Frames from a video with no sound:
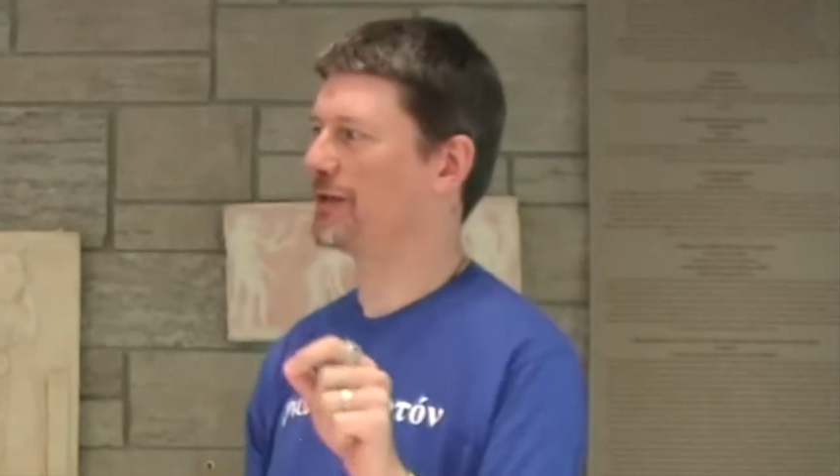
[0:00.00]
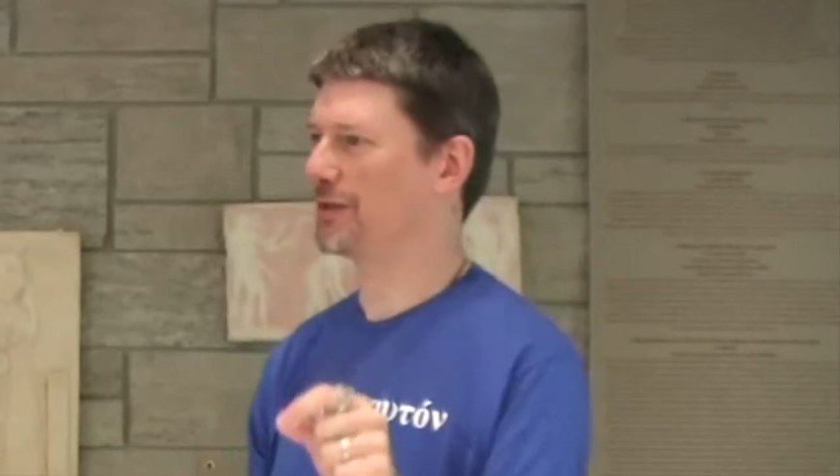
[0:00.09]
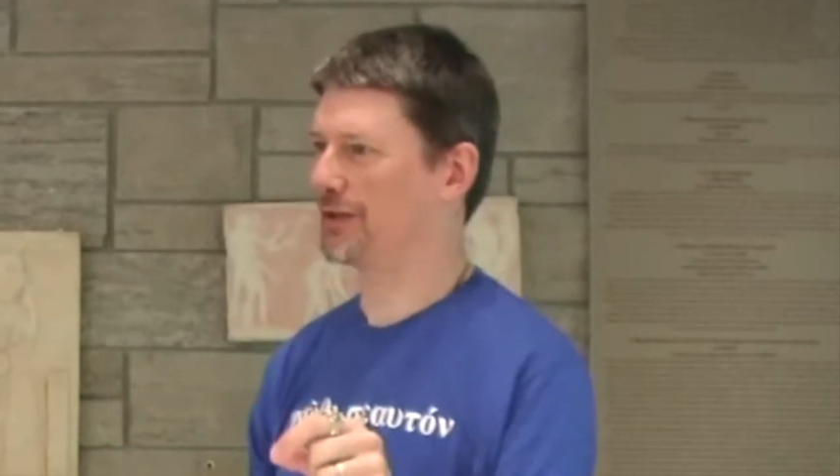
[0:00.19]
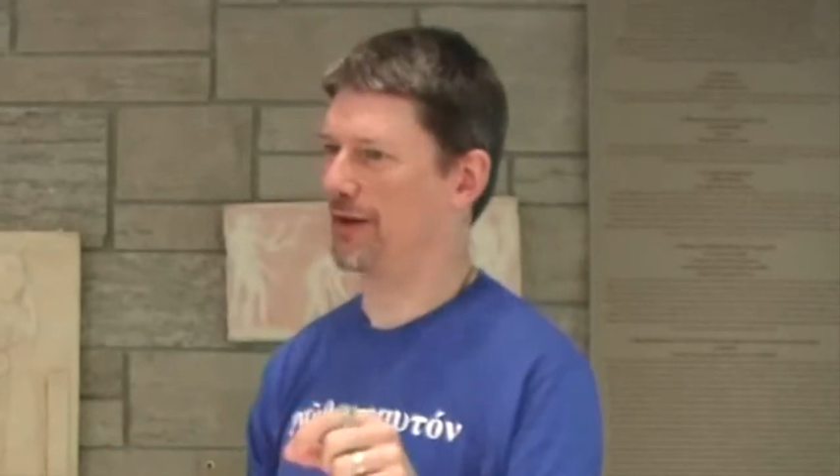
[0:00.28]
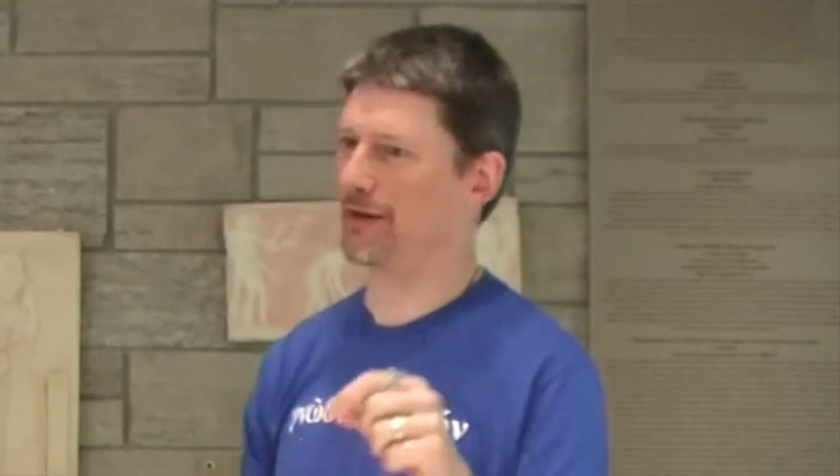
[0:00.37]

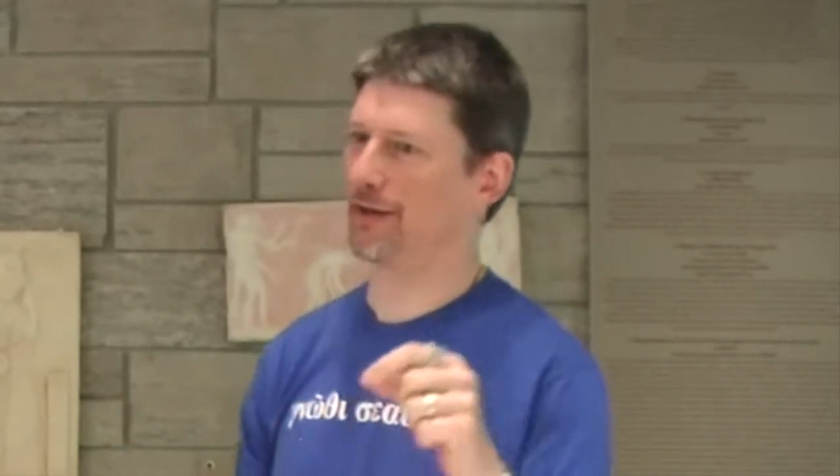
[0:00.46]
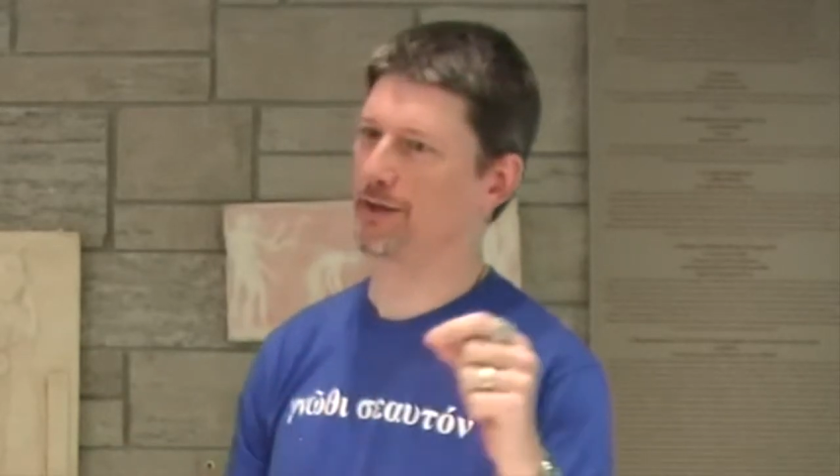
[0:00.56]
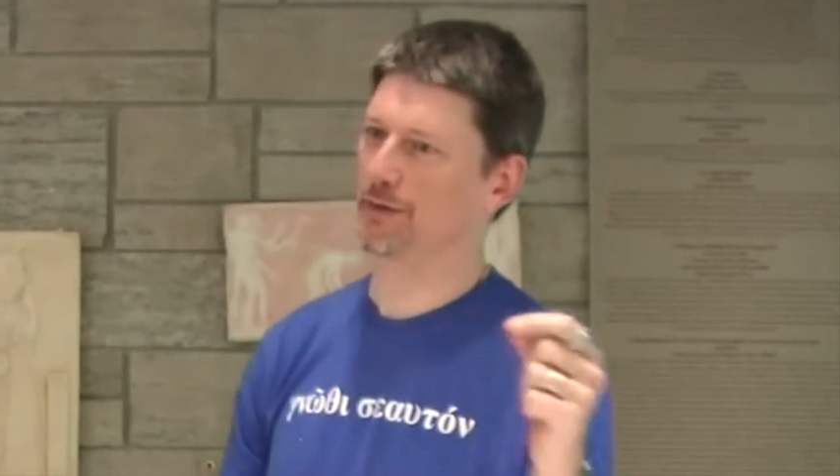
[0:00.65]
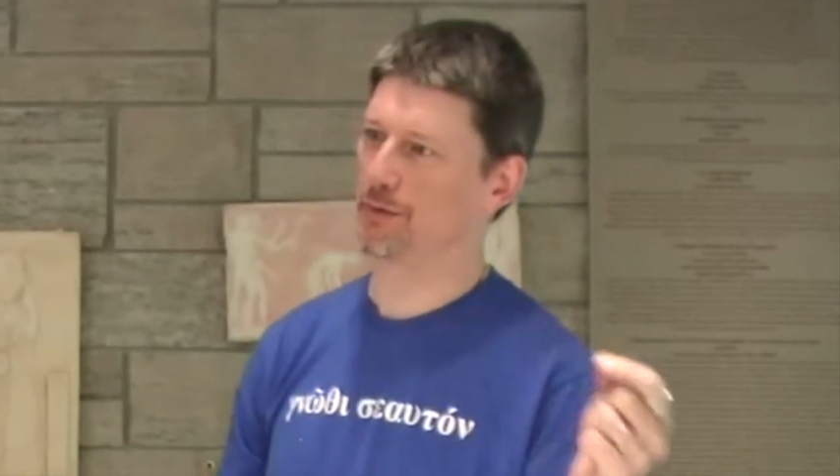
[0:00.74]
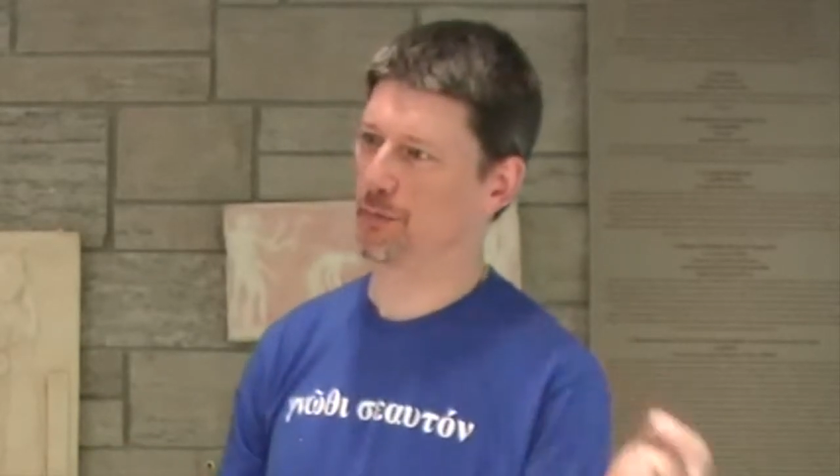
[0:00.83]

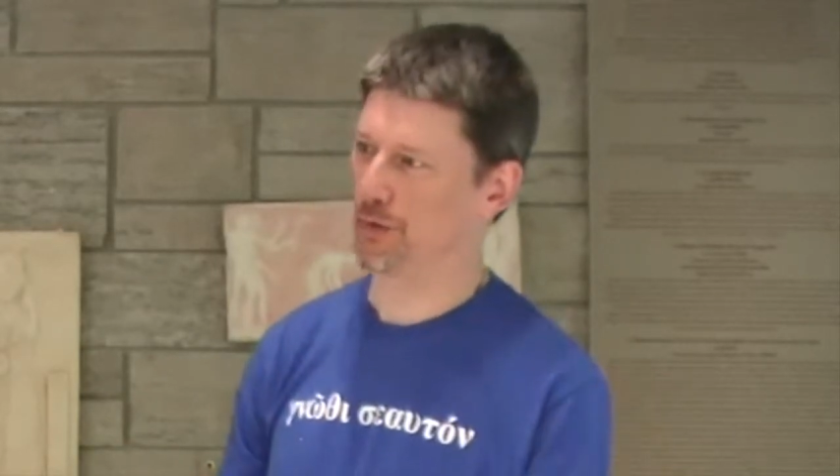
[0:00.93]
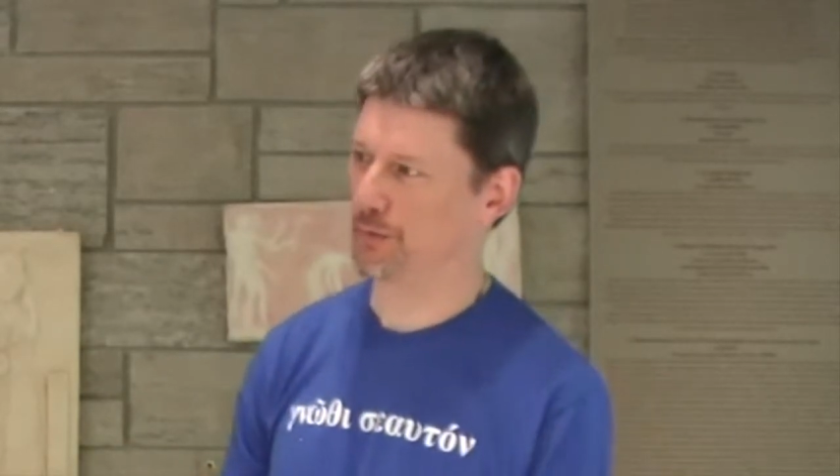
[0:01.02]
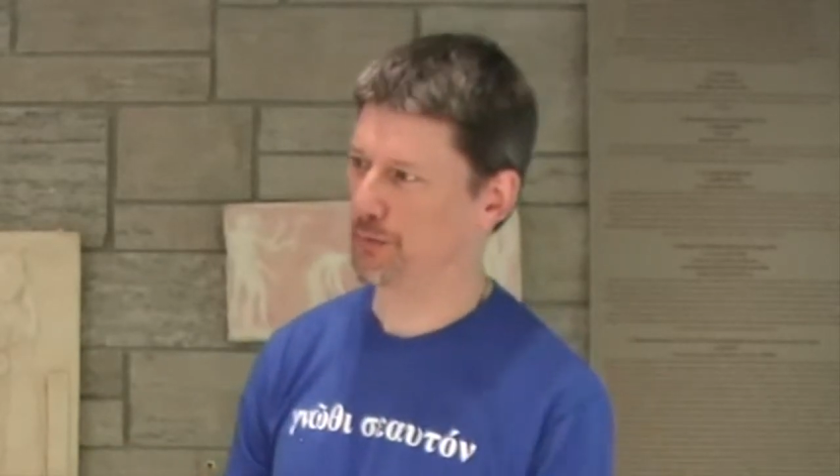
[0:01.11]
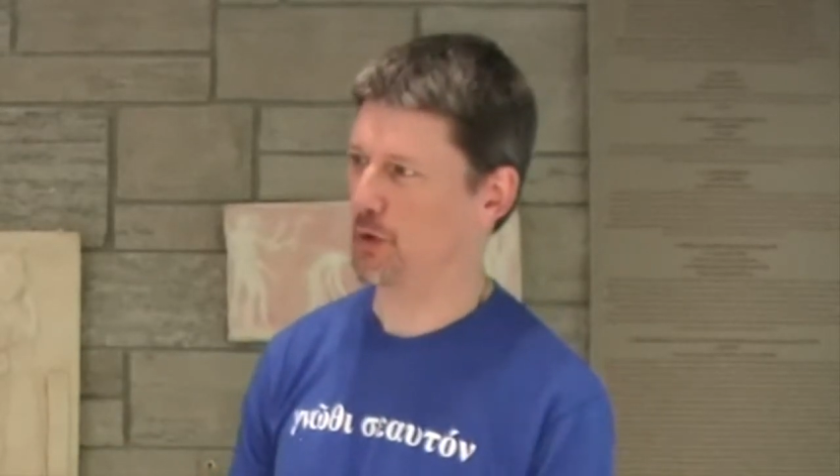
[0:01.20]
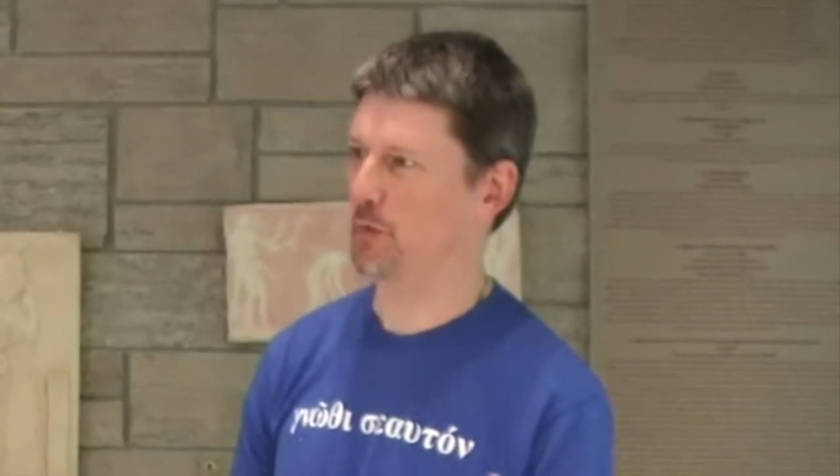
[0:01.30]
Sestertius is
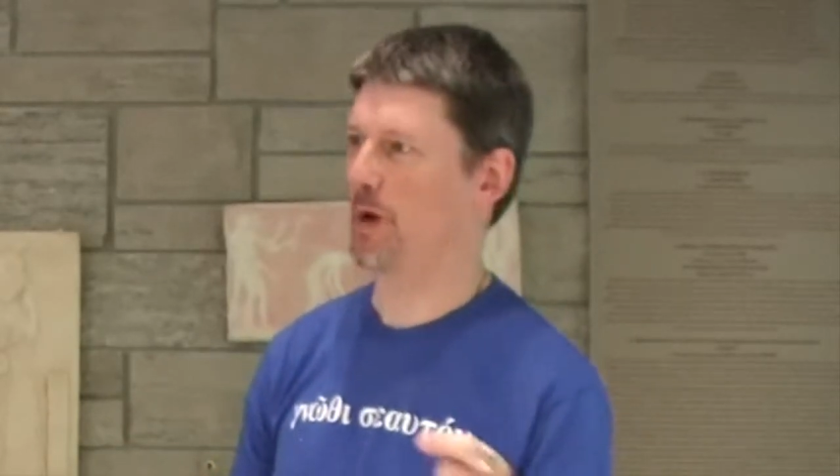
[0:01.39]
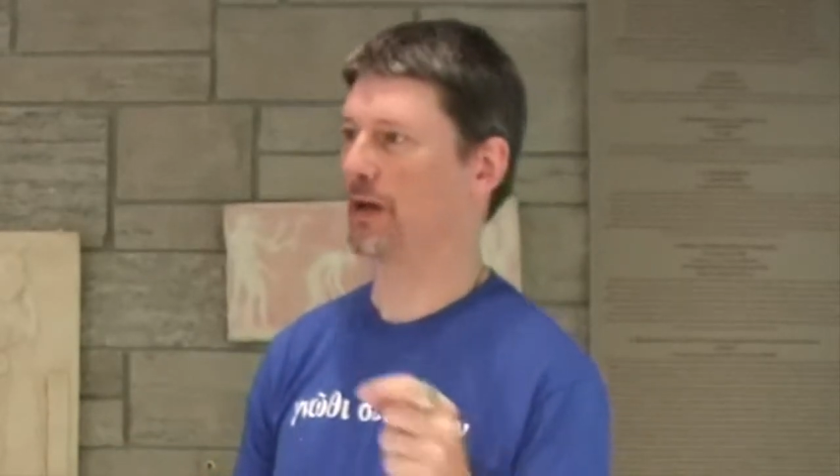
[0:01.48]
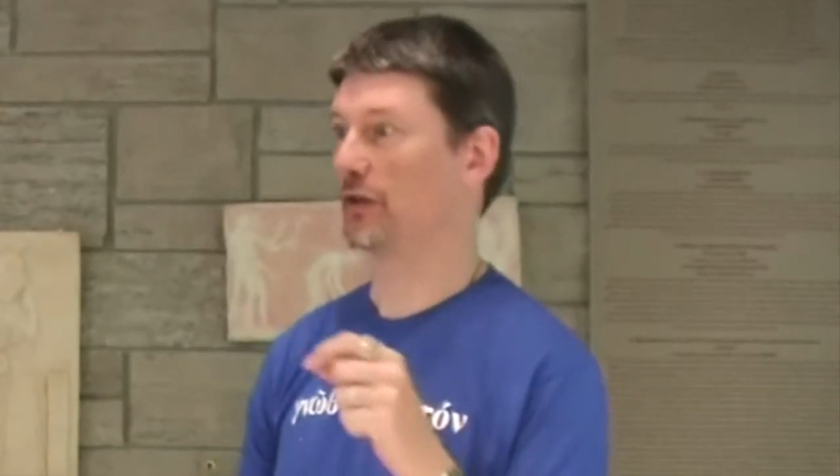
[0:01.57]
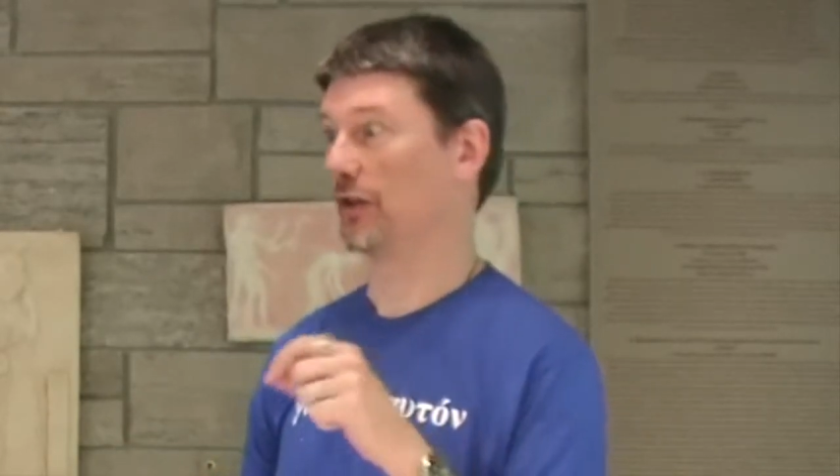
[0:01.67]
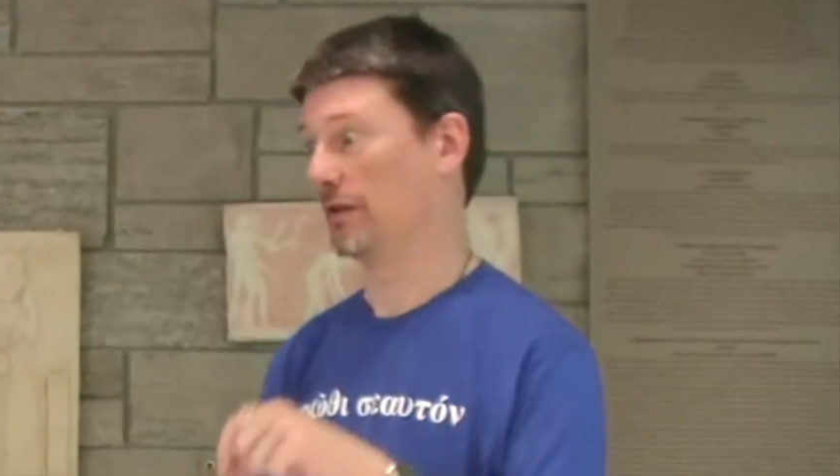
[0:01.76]
worth so
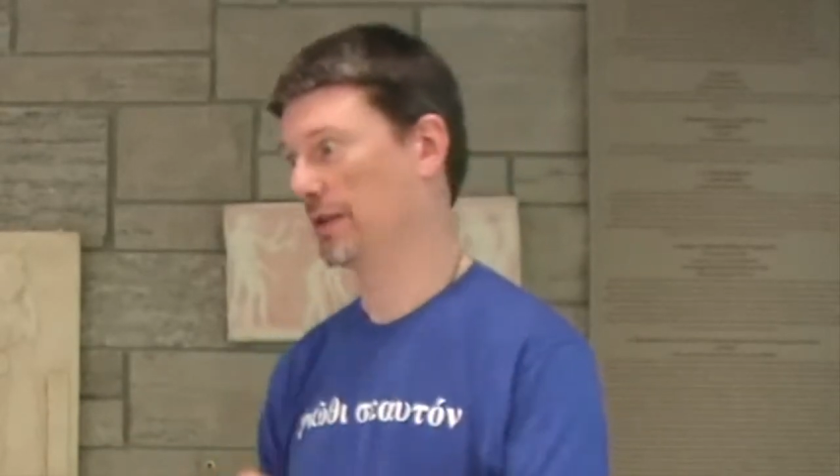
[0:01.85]
much,